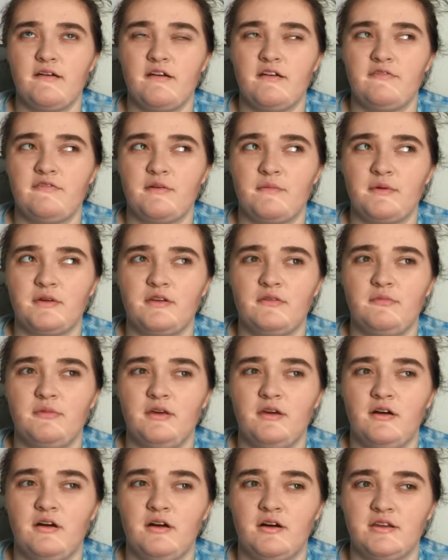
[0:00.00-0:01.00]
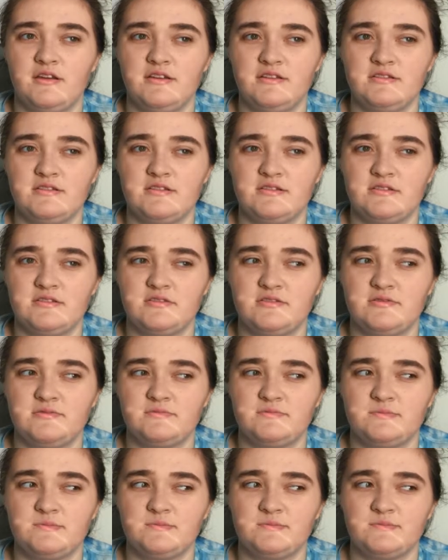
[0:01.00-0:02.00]
If I'm gonna be honest.
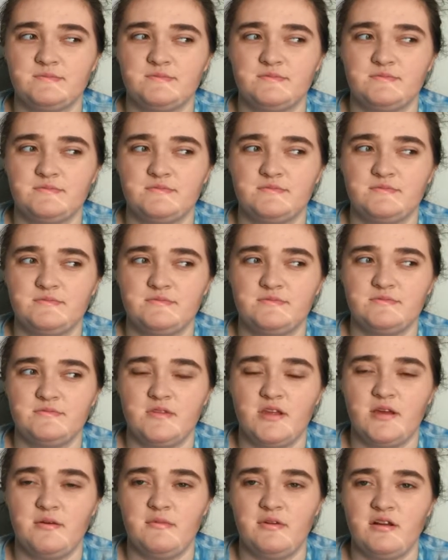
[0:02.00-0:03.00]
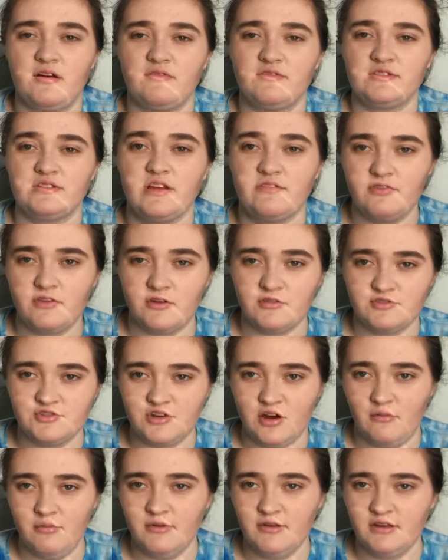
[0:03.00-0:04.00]
I mean, obviously I have to go
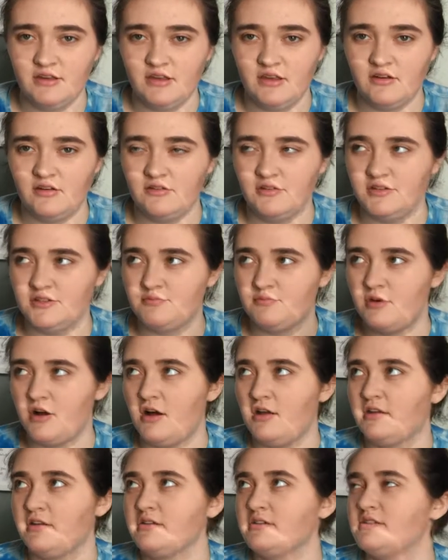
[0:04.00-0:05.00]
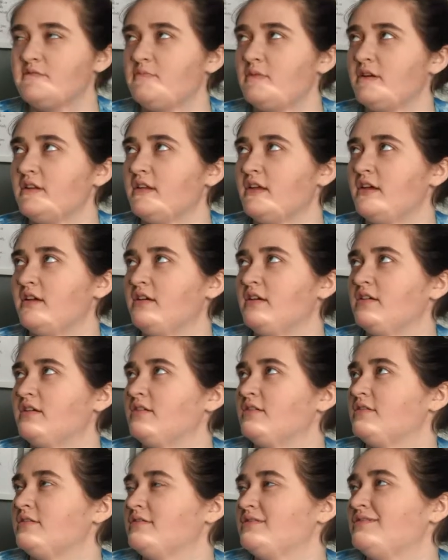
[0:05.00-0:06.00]
shopping to get all these products, but like,
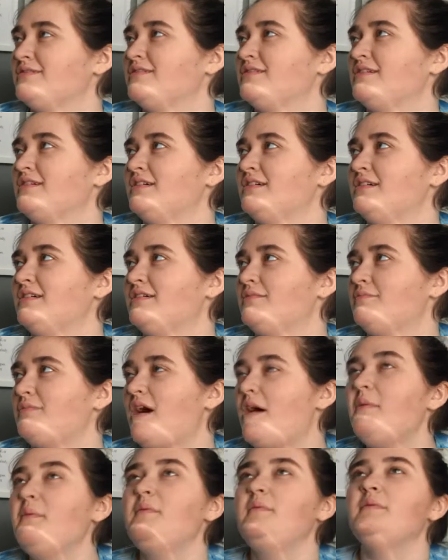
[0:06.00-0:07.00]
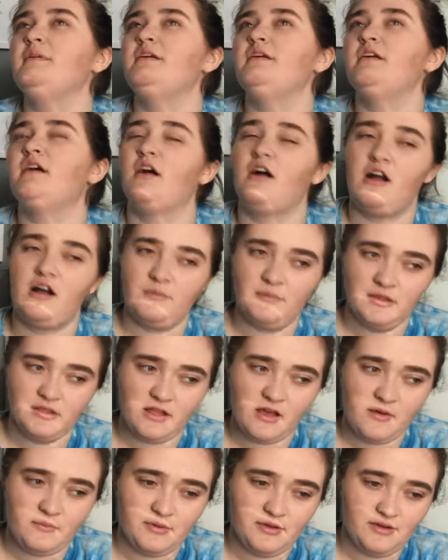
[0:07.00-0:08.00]
probably Hobby
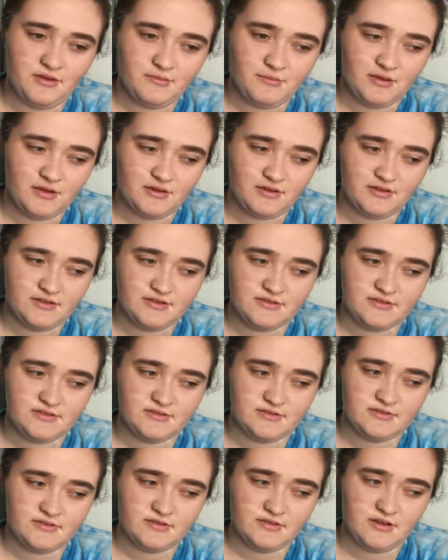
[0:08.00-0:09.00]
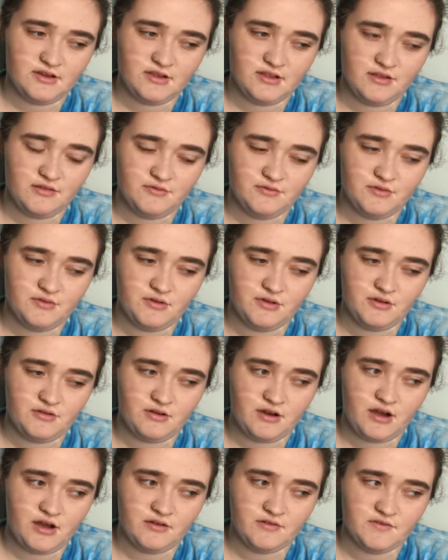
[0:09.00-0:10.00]
Lobby because I love doing
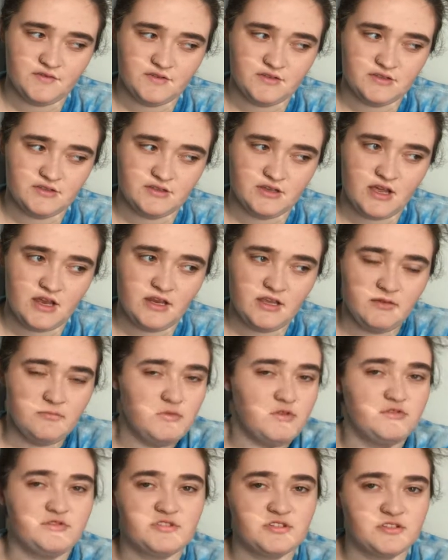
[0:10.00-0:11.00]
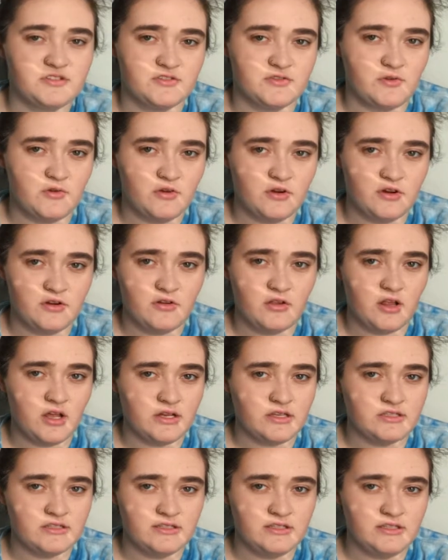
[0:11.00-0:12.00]
crafts. Any music store, in all
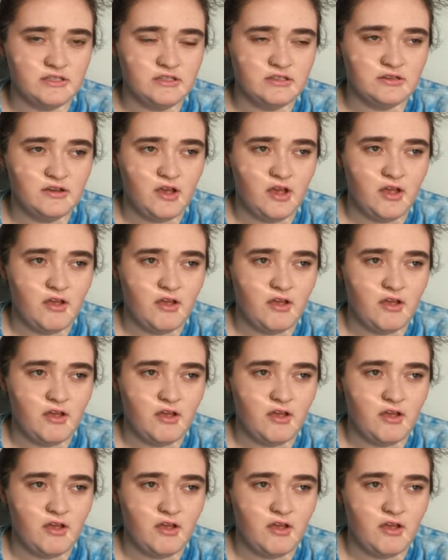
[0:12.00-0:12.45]
honesty.